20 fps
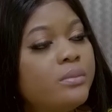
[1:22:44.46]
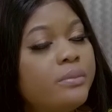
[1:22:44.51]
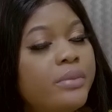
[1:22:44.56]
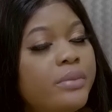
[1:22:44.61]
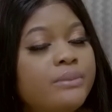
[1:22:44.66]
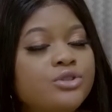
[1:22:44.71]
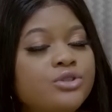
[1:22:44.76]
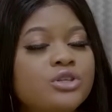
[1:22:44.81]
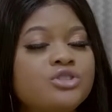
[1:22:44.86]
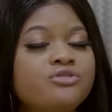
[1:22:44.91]

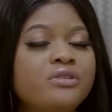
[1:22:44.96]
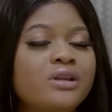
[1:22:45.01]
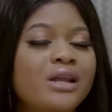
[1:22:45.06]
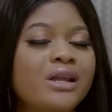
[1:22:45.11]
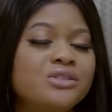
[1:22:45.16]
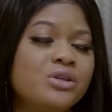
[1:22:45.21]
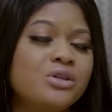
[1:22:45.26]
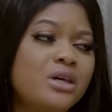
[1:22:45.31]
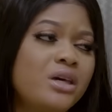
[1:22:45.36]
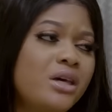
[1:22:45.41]
Babe, just
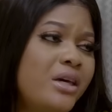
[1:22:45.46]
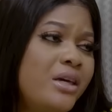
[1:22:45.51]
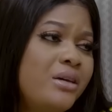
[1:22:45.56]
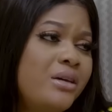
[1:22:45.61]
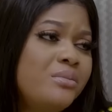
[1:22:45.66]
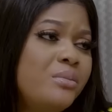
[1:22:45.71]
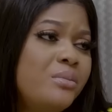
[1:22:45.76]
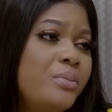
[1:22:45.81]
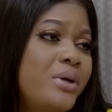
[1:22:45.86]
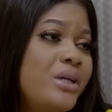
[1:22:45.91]
relax,
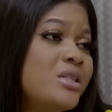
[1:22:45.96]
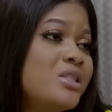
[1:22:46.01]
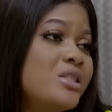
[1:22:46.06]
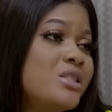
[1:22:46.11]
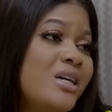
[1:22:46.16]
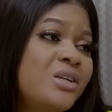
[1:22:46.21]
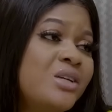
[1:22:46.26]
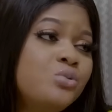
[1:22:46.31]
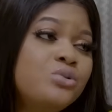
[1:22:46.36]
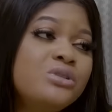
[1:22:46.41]
okay? Being
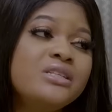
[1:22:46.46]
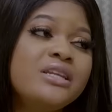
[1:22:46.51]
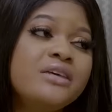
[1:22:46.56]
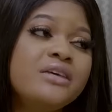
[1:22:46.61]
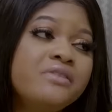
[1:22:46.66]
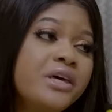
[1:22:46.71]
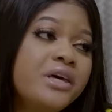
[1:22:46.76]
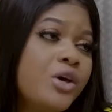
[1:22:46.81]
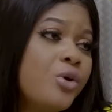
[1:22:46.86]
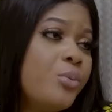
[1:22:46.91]
sad will
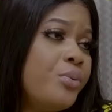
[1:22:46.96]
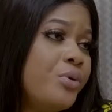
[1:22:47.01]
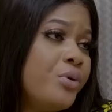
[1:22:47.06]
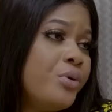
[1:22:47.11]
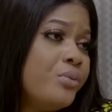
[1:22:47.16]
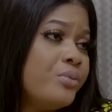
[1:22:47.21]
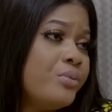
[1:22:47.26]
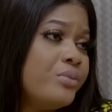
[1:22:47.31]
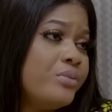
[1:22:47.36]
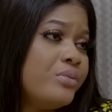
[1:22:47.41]
never help
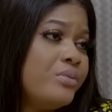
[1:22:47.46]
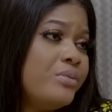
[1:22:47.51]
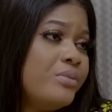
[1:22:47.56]
you.